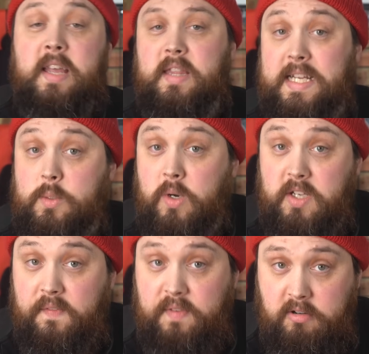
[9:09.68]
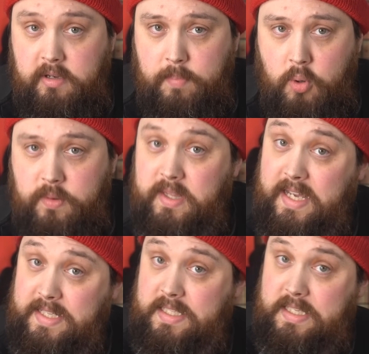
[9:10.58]
That's why it's very important that
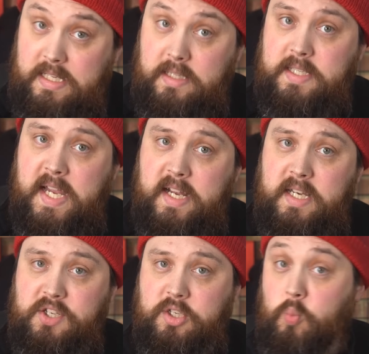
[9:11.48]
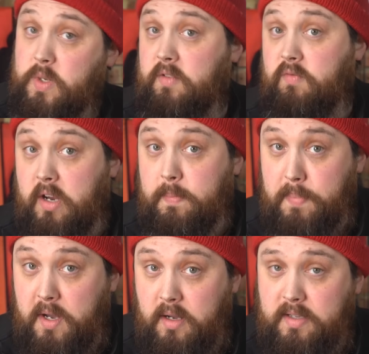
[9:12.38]
a skilled technician with the right
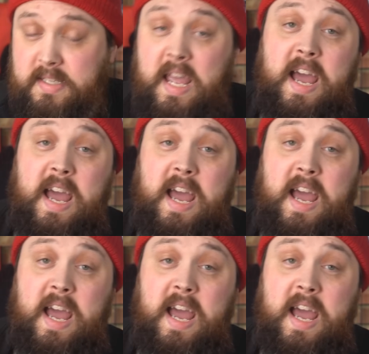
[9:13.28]
parts